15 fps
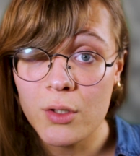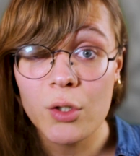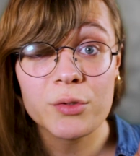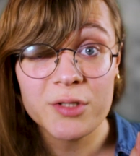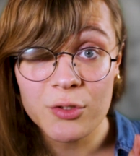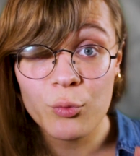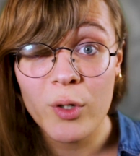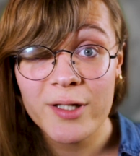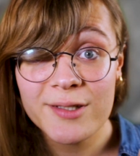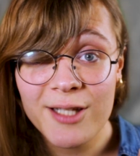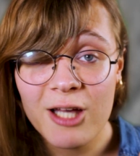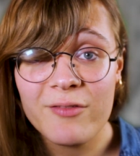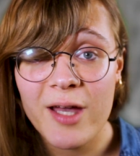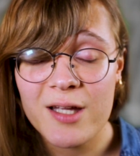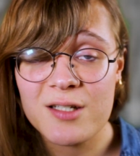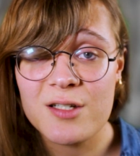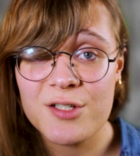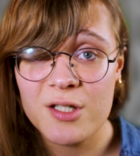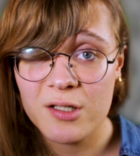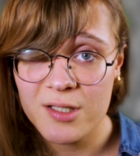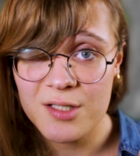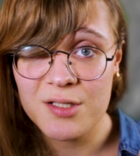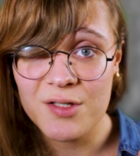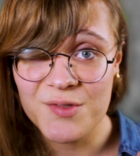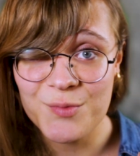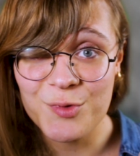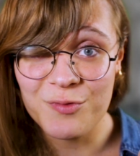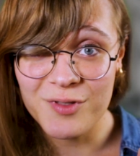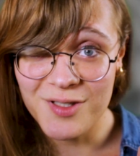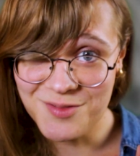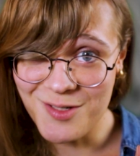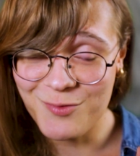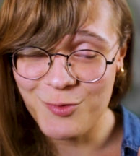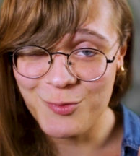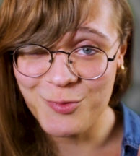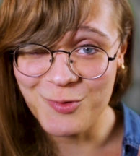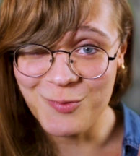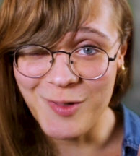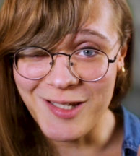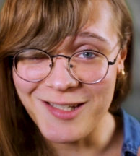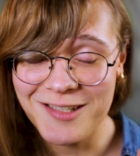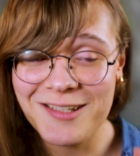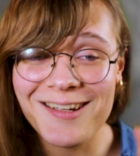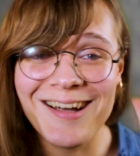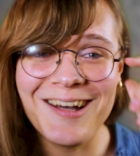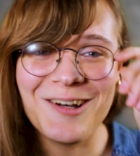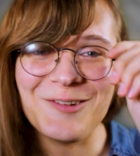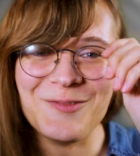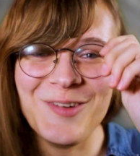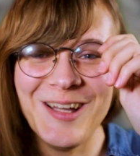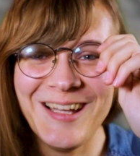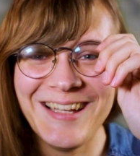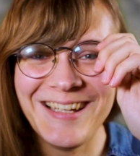Only one live action Chuck E. Cheese movie has ever been made. Um,